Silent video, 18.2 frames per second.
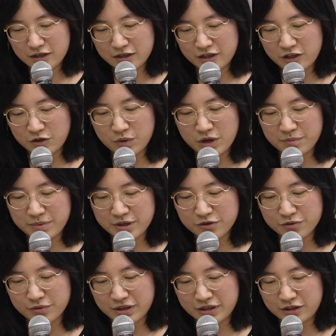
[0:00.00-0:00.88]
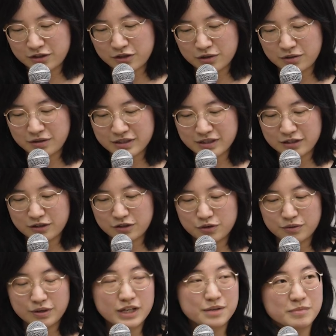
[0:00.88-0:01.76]
It will be thrilling to listen
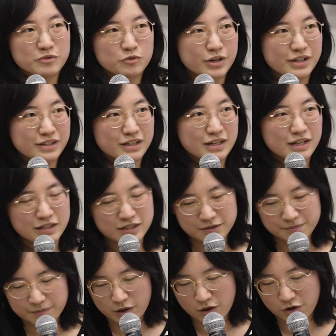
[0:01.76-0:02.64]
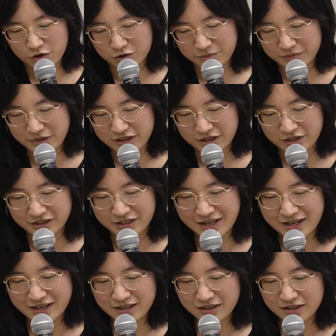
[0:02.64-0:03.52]
to him reading his poems
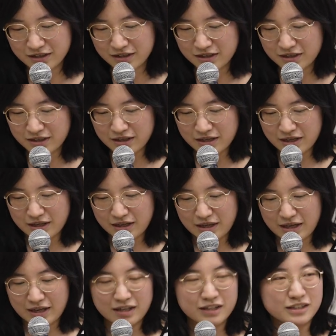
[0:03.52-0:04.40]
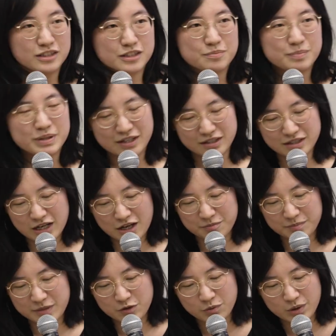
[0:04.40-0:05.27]
today. And please
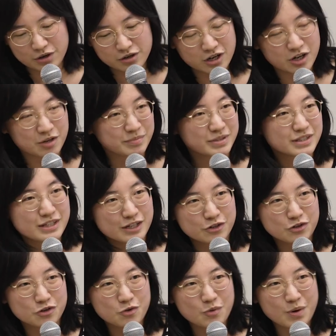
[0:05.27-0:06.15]
help me welcome Cyril